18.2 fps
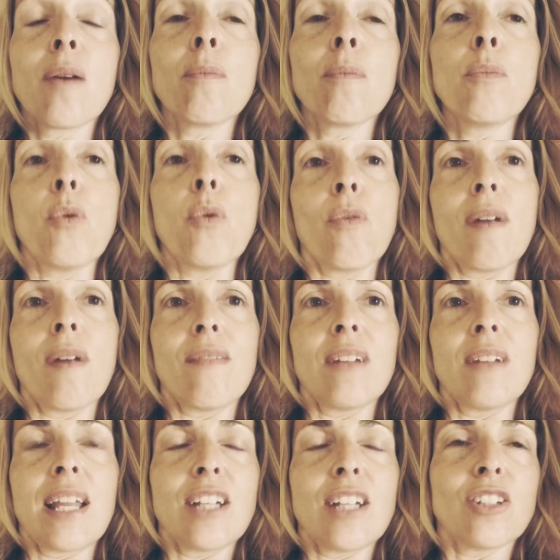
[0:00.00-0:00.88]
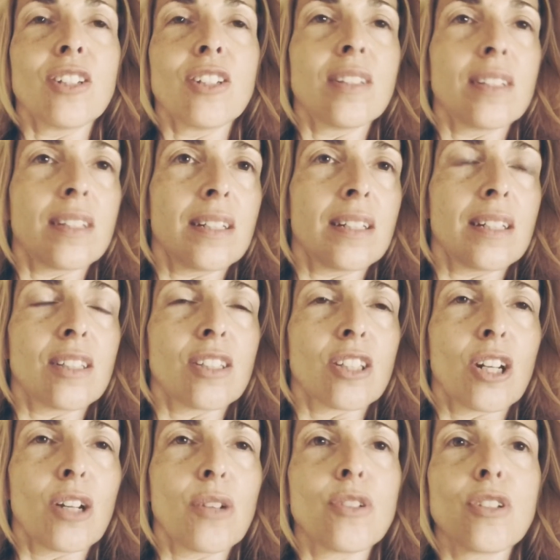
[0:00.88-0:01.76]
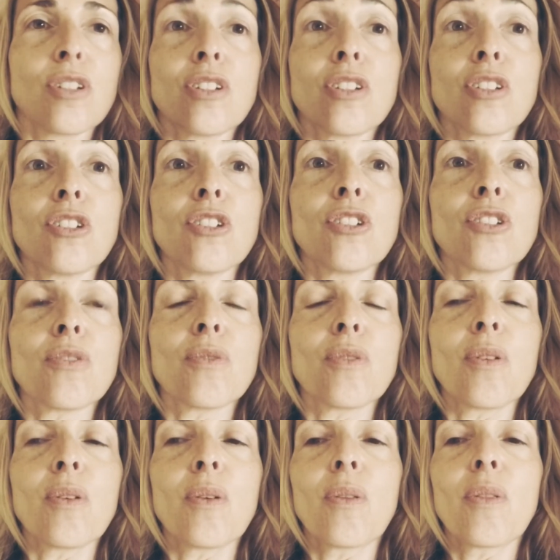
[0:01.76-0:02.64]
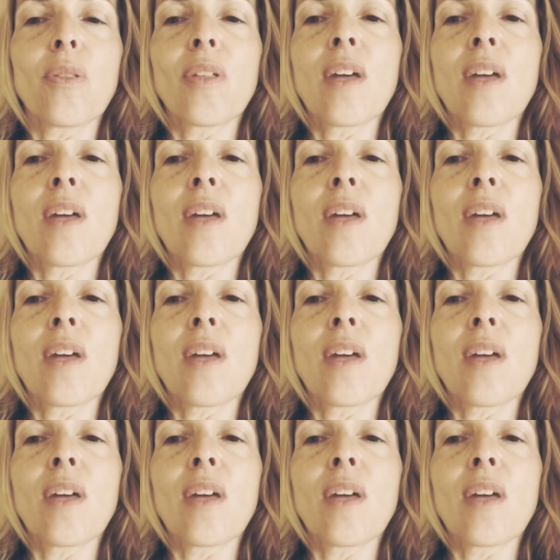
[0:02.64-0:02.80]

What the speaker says: more revelations and disclosures and truth.